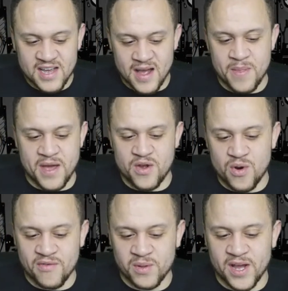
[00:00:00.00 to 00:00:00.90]
and then
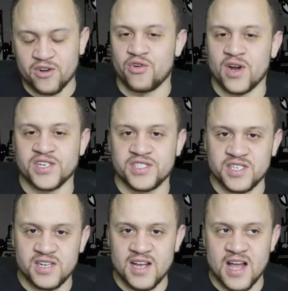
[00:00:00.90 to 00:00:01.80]
whoever like crushes
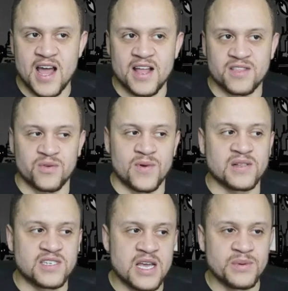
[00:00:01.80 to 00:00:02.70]
it at the
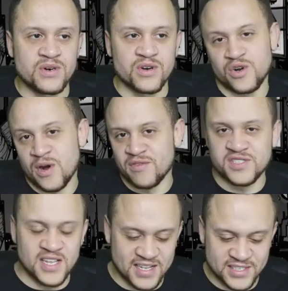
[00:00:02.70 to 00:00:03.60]
roundtable or whoever
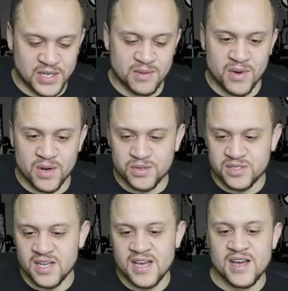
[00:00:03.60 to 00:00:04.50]
stands out the most,